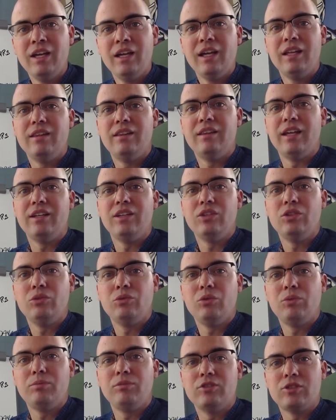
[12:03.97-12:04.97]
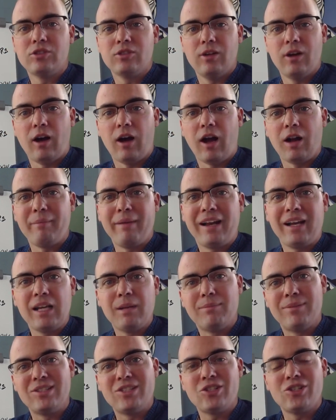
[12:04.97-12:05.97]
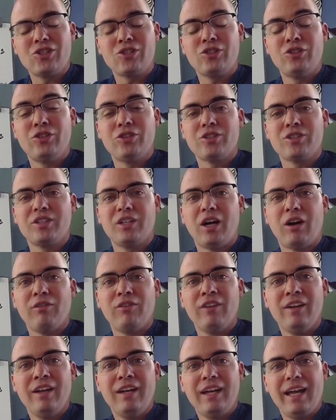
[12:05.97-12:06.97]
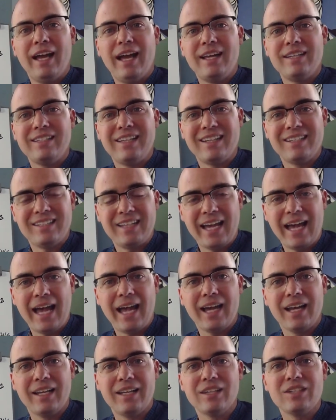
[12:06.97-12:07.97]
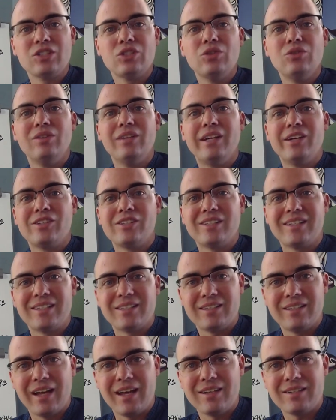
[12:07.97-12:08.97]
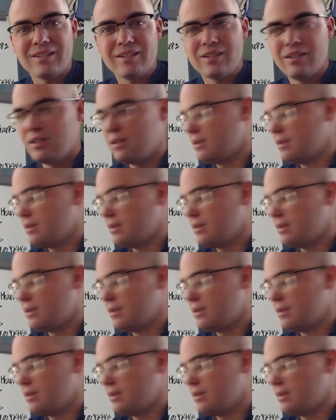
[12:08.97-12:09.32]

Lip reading: then you will automatically position yourself as the antagonist to their success.